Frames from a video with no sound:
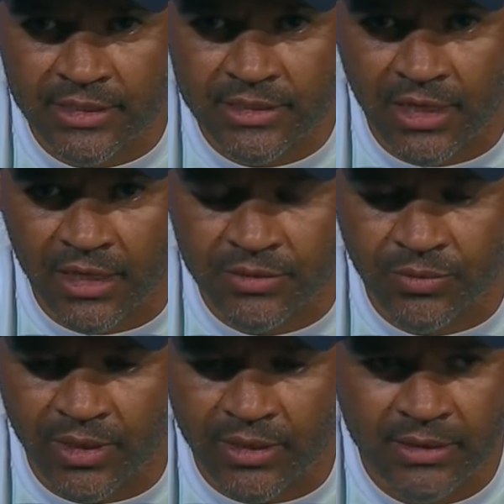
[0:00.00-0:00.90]
started
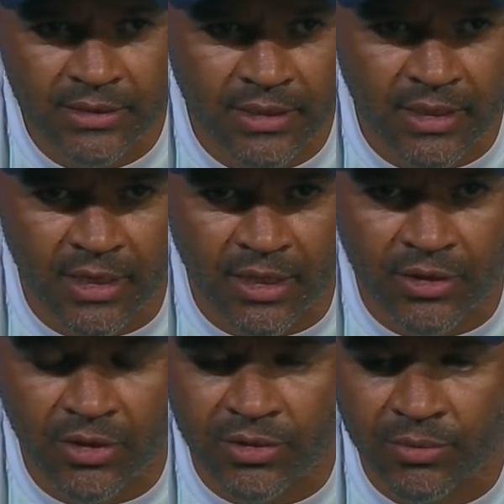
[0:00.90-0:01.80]
well.
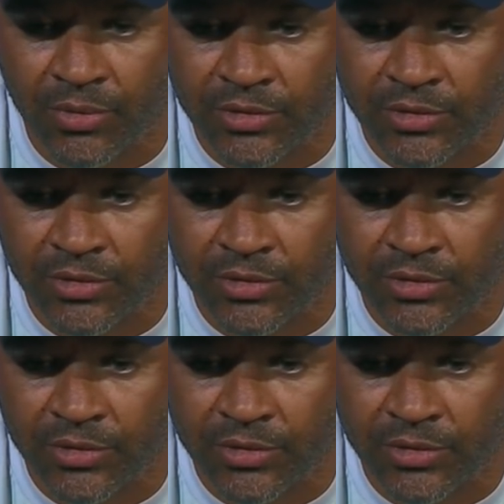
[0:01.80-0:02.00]
They got the ball